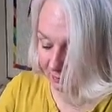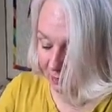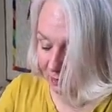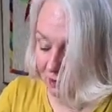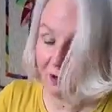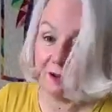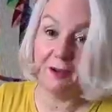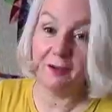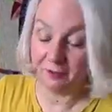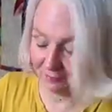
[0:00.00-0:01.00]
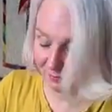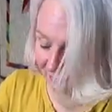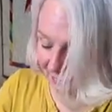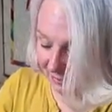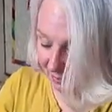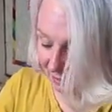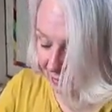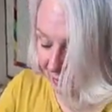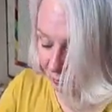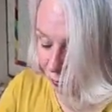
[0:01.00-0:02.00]
Oh, thank you.
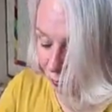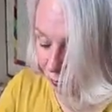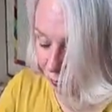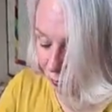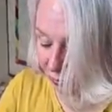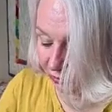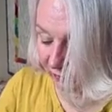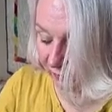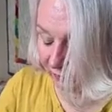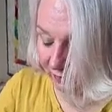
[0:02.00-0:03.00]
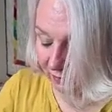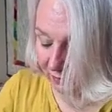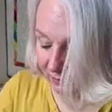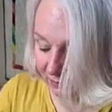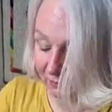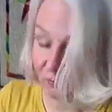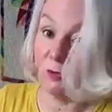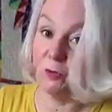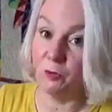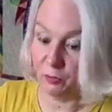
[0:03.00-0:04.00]
It's gorgeous. It's
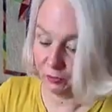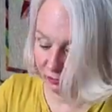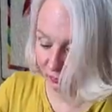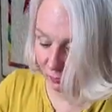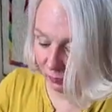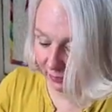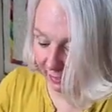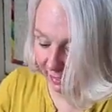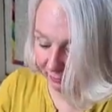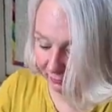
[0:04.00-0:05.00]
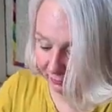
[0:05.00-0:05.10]
gorgeous. All calf.